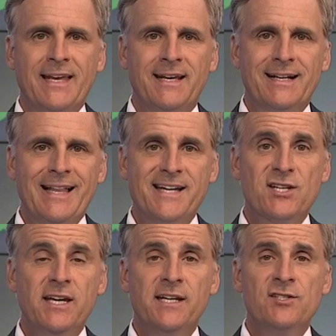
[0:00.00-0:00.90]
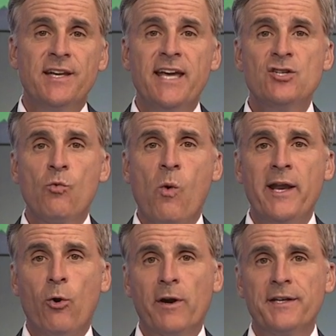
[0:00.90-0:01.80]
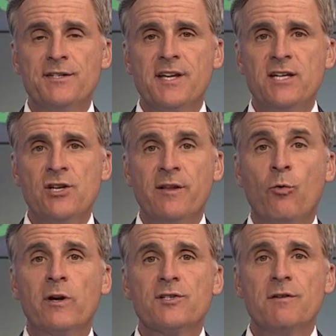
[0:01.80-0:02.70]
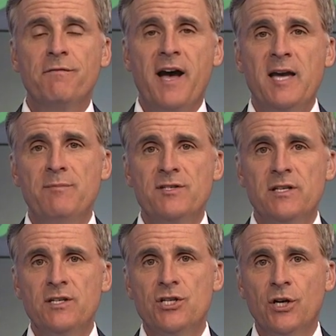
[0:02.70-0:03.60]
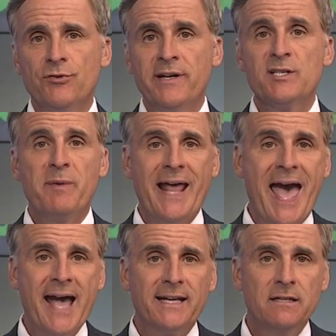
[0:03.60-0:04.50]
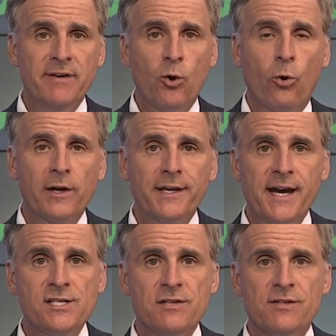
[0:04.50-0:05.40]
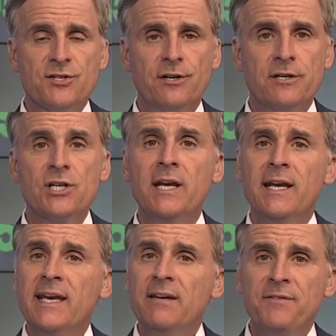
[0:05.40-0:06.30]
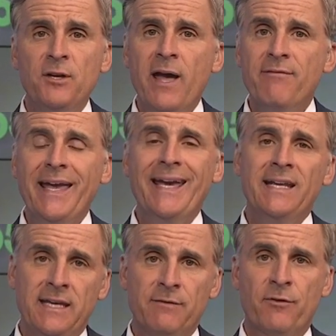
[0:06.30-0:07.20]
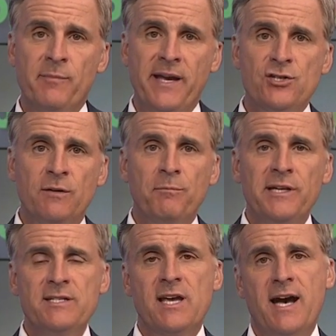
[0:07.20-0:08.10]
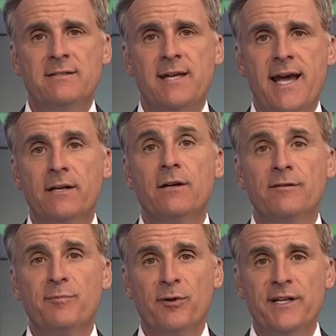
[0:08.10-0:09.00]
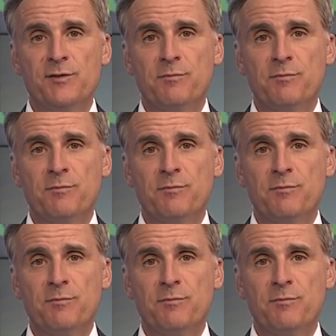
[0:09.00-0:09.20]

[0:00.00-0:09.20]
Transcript: KlaasKids, a nationwide organization that works to find missing children, has been active in organizing the search. If you have any information, please contact Gulf Breeze